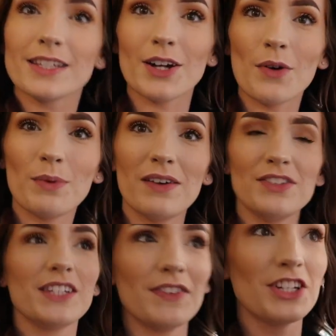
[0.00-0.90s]
So we've
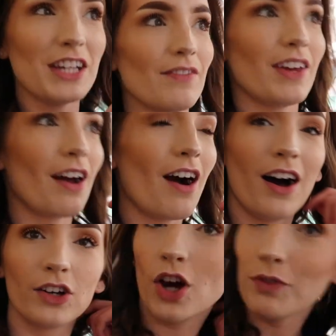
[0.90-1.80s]
just finished having
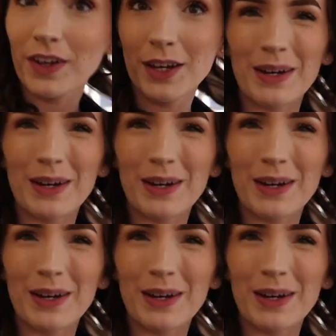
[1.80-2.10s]
our coffee,